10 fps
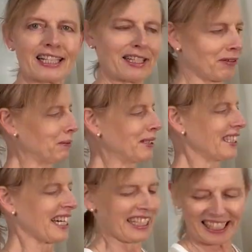it here from the
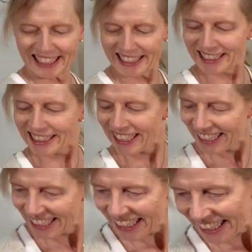side, at least,
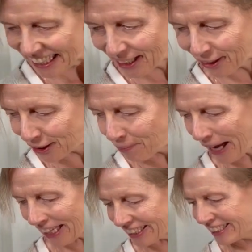it looks
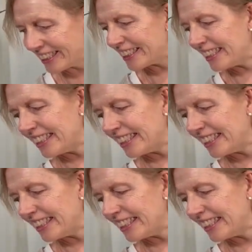balanced.